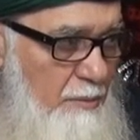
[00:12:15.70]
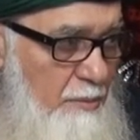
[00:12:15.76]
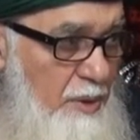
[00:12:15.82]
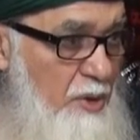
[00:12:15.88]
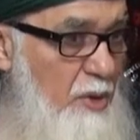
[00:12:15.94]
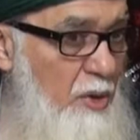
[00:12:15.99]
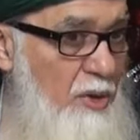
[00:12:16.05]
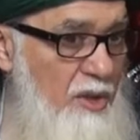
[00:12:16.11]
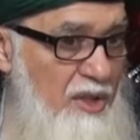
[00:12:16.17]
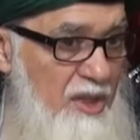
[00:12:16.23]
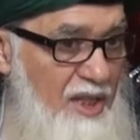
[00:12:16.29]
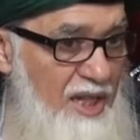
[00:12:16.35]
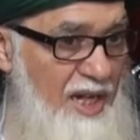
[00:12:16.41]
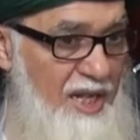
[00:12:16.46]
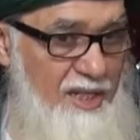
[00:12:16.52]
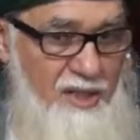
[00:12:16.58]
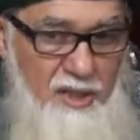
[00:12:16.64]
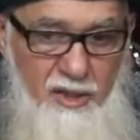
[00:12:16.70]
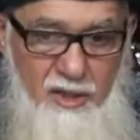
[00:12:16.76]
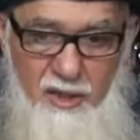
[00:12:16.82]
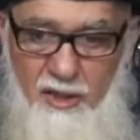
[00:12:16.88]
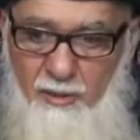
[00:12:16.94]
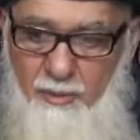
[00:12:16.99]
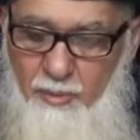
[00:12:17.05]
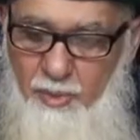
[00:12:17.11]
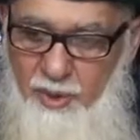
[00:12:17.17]
Because
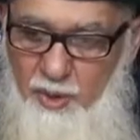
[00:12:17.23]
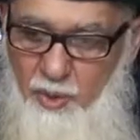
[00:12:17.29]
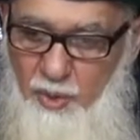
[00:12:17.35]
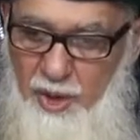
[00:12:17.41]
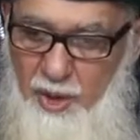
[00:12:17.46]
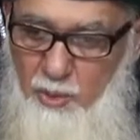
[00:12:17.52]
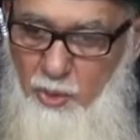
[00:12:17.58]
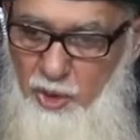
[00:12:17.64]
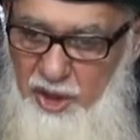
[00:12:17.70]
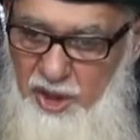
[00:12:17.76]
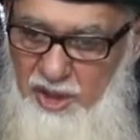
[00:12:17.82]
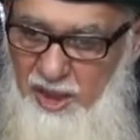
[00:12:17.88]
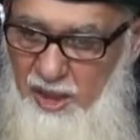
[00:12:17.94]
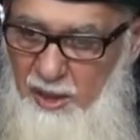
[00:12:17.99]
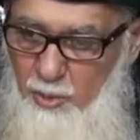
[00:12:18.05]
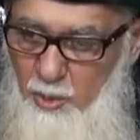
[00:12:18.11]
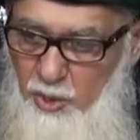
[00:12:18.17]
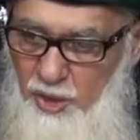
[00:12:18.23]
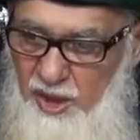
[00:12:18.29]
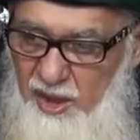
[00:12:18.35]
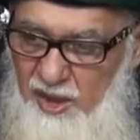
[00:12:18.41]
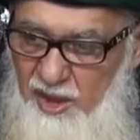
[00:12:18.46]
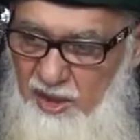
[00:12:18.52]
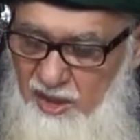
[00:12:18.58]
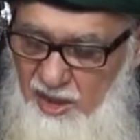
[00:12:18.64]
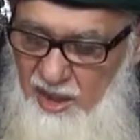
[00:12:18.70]
relationship between murid and
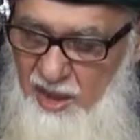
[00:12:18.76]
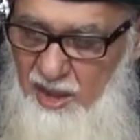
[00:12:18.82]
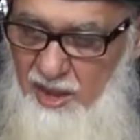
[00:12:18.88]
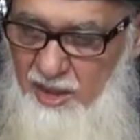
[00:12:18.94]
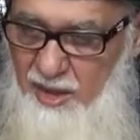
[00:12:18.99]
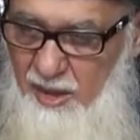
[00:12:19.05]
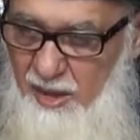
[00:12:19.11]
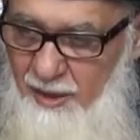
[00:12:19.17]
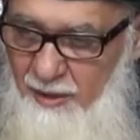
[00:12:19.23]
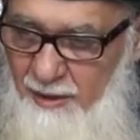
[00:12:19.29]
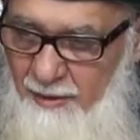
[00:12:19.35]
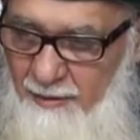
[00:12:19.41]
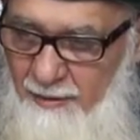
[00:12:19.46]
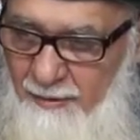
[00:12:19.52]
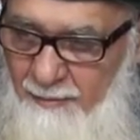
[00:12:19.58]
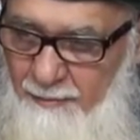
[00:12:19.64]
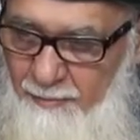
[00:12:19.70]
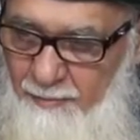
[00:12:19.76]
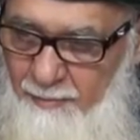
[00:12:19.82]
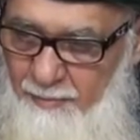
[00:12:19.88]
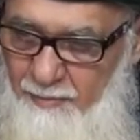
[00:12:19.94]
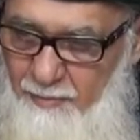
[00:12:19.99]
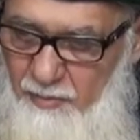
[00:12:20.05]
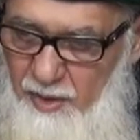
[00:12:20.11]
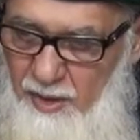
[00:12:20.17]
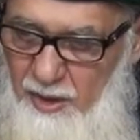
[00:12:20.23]
murid is easy.
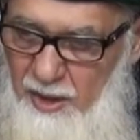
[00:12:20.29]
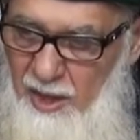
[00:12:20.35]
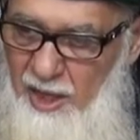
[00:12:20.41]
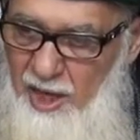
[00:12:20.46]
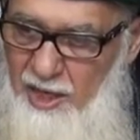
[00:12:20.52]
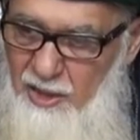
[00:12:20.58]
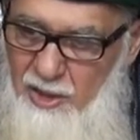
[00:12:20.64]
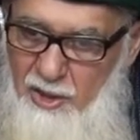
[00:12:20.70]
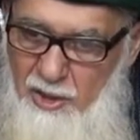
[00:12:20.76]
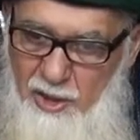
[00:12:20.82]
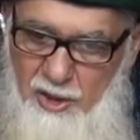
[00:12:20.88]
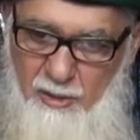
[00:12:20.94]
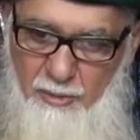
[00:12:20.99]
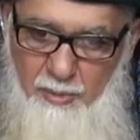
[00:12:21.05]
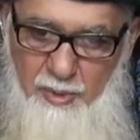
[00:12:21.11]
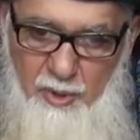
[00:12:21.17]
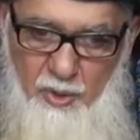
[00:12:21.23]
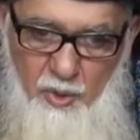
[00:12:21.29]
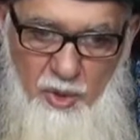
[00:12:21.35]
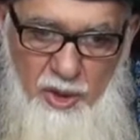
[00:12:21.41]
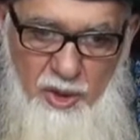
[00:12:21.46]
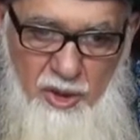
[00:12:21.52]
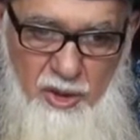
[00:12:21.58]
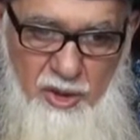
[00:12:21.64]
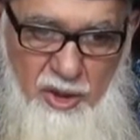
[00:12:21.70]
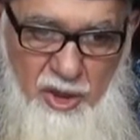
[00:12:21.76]
The relationship between
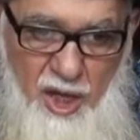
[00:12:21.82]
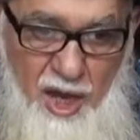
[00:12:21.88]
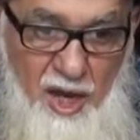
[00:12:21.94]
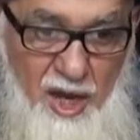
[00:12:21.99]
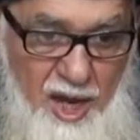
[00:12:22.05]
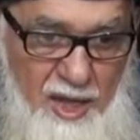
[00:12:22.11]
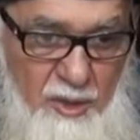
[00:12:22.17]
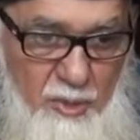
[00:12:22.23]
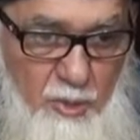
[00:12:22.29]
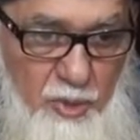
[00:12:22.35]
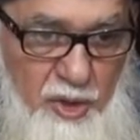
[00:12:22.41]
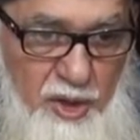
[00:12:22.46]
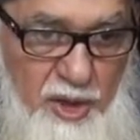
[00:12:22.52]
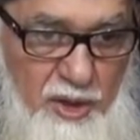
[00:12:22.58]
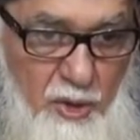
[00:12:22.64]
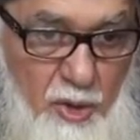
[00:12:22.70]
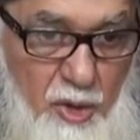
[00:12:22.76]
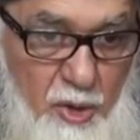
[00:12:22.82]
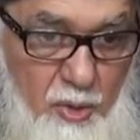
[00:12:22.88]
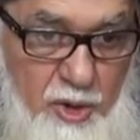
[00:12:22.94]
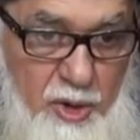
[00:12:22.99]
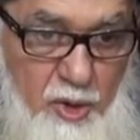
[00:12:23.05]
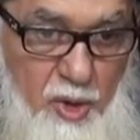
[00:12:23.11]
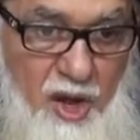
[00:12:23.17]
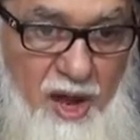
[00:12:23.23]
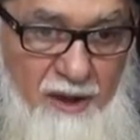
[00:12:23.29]
Shaykh and murid,
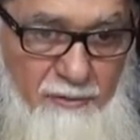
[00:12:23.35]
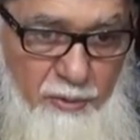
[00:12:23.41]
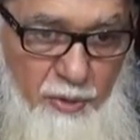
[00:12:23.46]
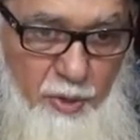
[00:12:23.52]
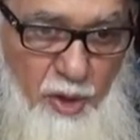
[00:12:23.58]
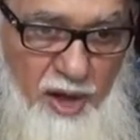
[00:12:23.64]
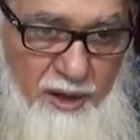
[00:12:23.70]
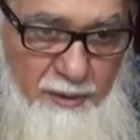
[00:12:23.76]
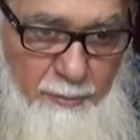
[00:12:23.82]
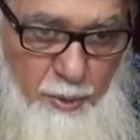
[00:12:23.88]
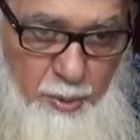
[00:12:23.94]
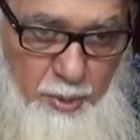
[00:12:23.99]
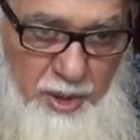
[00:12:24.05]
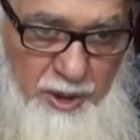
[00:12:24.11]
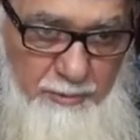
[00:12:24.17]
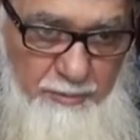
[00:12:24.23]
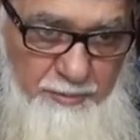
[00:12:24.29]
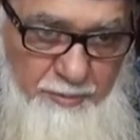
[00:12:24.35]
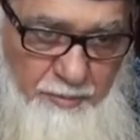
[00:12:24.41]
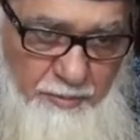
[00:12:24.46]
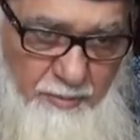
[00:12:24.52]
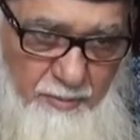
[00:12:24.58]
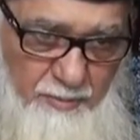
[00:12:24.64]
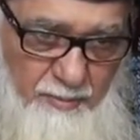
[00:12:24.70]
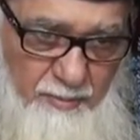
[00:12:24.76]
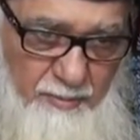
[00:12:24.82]
always you have to be
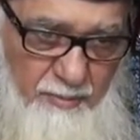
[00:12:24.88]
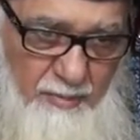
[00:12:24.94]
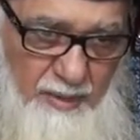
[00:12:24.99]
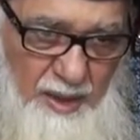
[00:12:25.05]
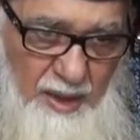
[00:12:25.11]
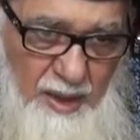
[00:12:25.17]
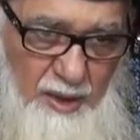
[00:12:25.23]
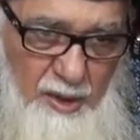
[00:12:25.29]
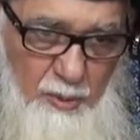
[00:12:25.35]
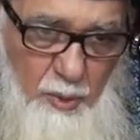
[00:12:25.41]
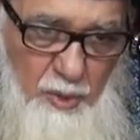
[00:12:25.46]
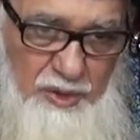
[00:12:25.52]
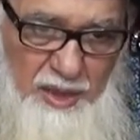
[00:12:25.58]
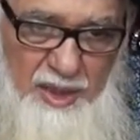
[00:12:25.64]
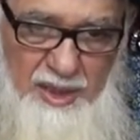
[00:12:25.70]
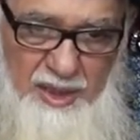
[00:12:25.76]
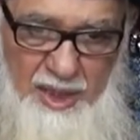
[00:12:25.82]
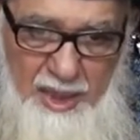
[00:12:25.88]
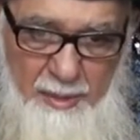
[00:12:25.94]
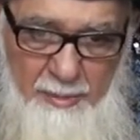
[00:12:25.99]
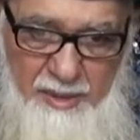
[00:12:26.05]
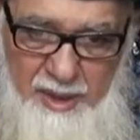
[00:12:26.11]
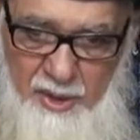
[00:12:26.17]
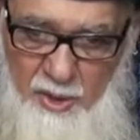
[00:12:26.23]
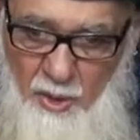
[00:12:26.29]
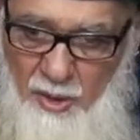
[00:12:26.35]
within the
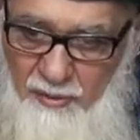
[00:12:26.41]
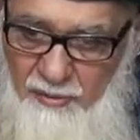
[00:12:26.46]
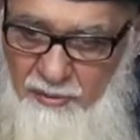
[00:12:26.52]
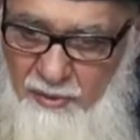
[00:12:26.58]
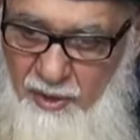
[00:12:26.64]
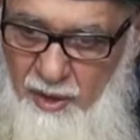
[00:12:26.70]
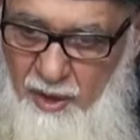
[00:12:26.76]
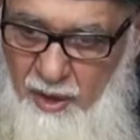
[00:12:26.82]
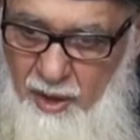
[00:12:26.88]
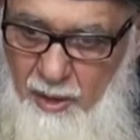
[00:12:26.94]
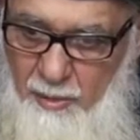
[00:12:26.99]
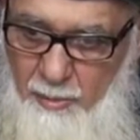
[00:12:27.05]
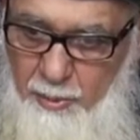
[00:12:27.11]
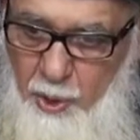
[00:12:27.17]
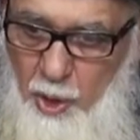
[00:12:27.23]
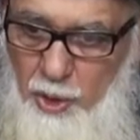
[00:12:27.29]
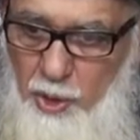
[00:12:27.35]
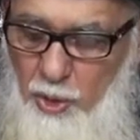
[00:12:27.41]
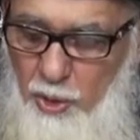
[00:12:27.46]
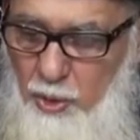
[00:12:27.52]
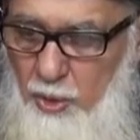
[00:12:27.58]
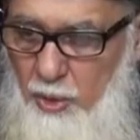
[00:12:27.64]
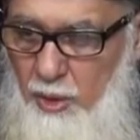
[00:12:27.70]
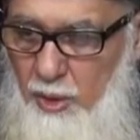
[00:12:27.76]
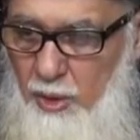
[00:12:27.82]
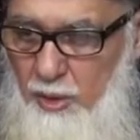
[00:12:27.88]
limits of
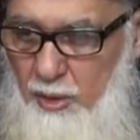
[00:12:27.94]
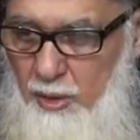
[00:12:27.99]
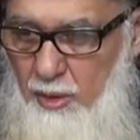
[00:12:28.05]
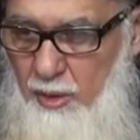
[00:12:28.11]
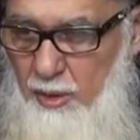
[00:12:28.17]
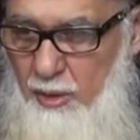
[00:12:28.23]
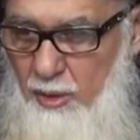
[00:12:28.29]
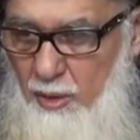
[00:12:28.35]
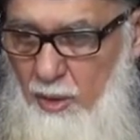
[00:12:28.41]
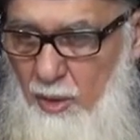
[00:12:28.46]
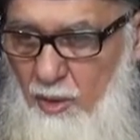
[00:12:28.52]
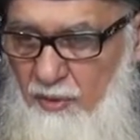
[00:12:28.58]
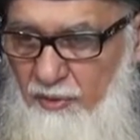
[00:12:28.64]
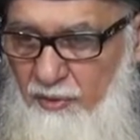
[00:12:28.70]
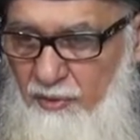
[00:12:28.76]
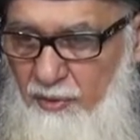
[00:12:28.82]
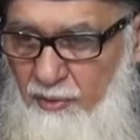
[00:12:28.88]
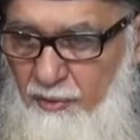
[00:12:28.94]
protocol, of